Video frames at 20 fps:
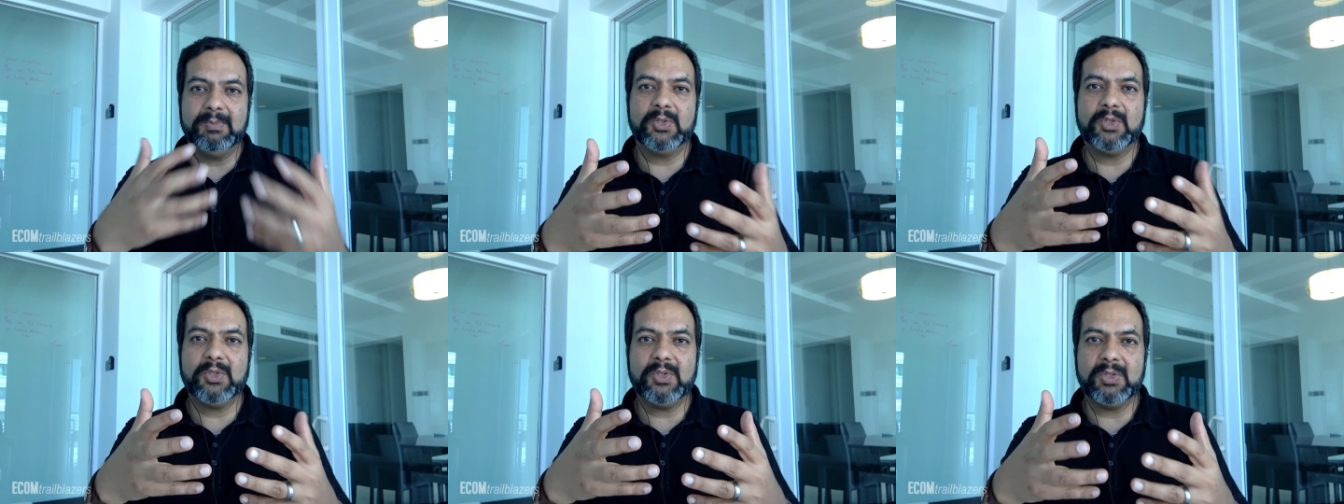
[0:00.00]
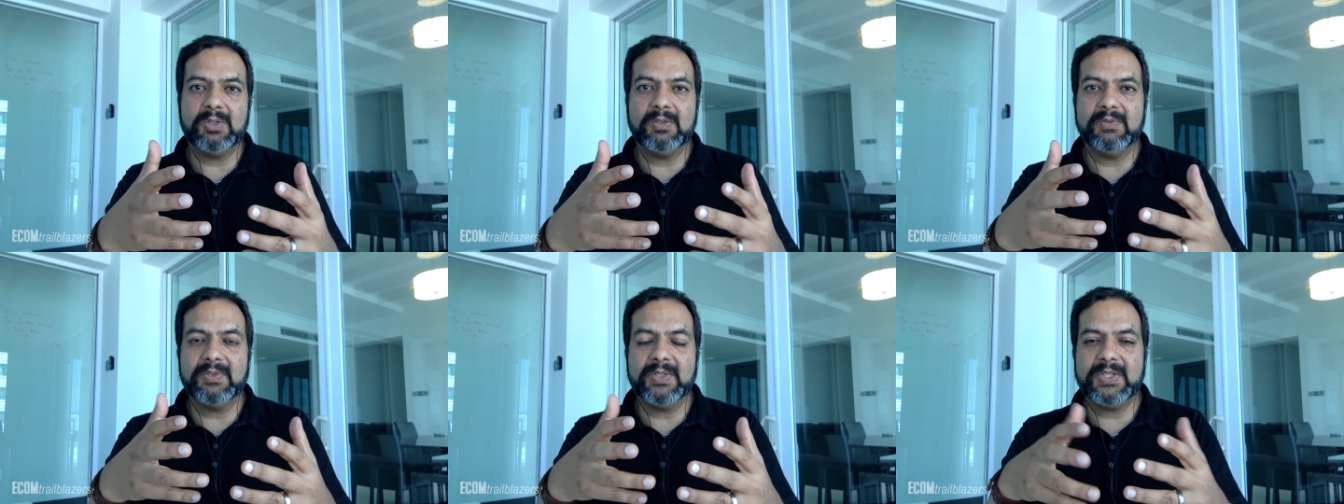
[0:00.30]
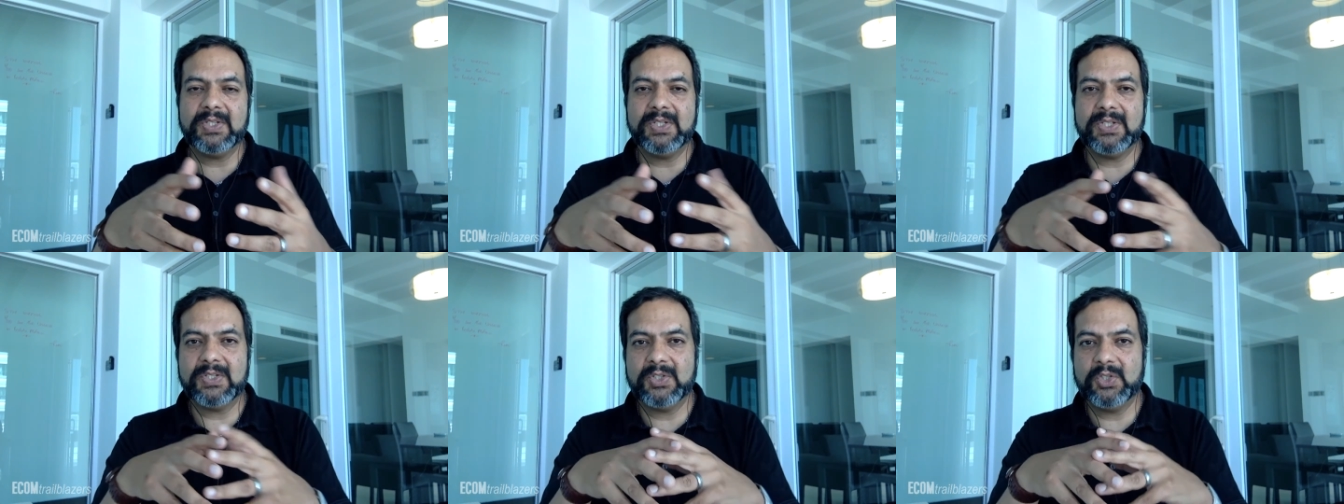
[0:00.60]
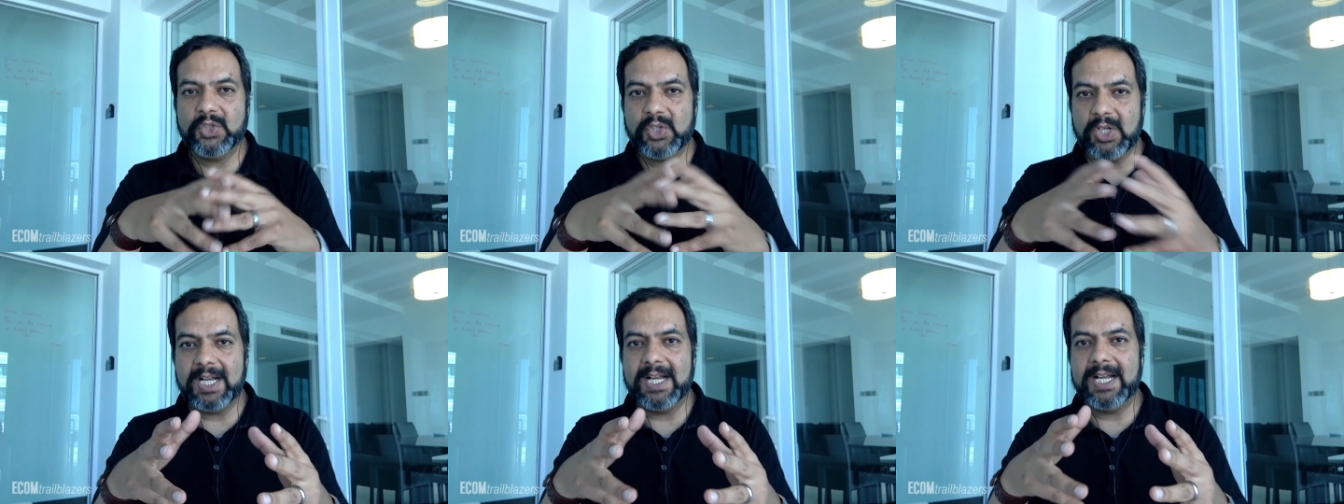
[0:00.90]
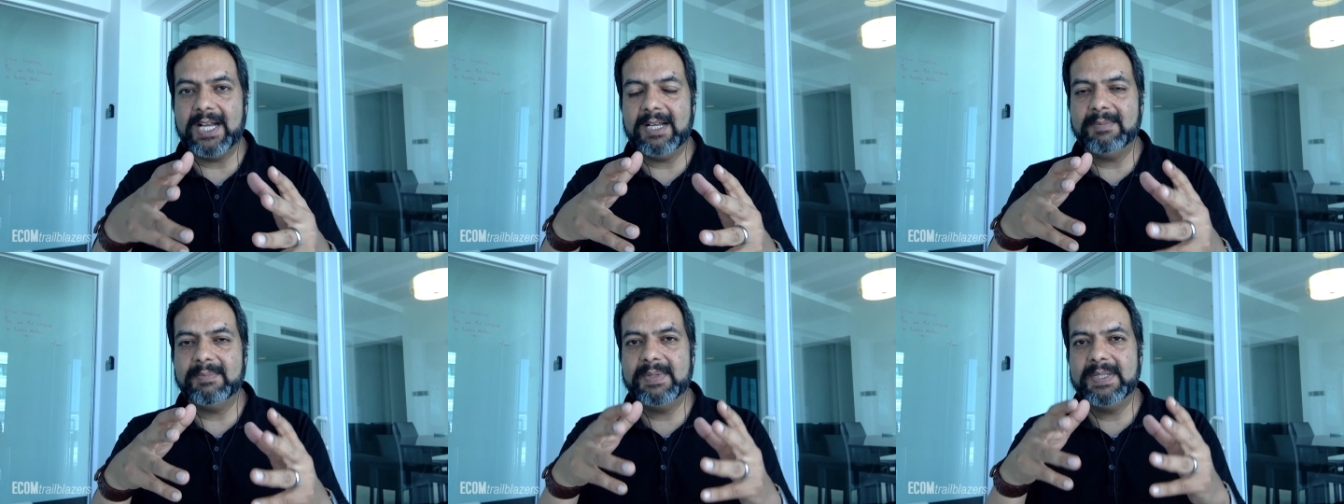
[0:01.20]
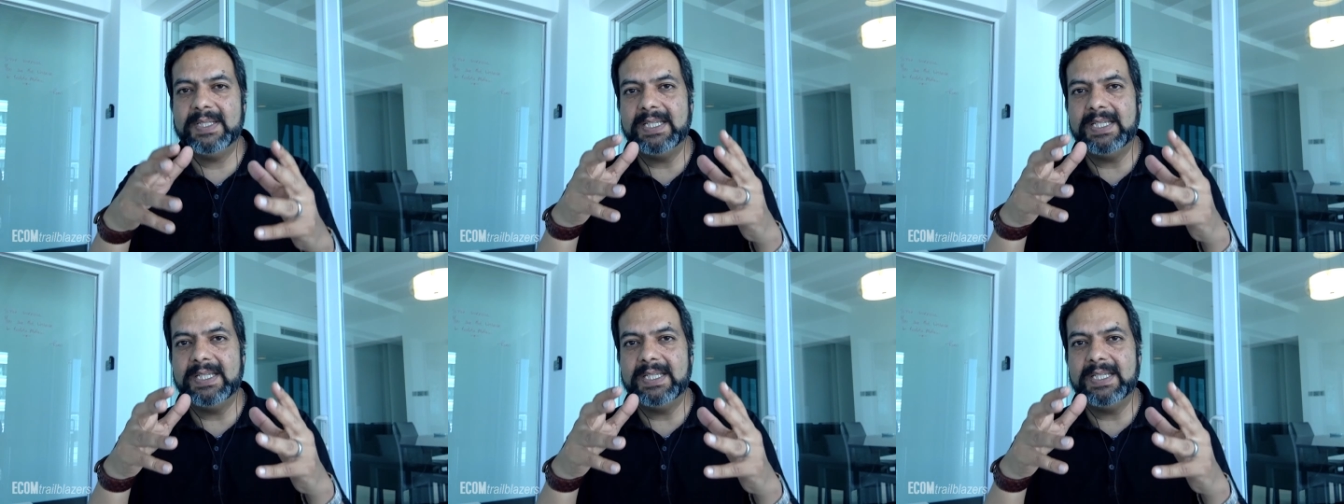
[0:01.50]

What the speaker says: service's job